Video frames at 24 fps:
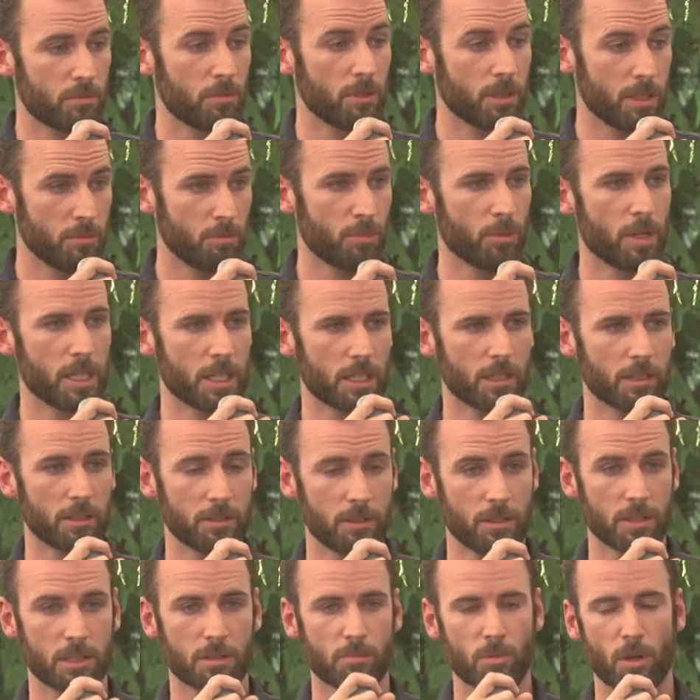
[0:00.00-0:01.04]
really bring
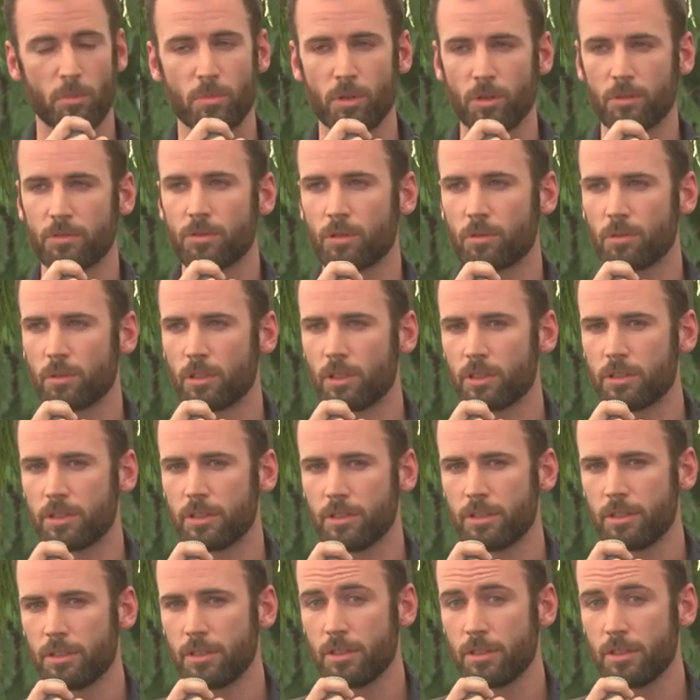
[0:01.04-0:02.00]
this more beautiful world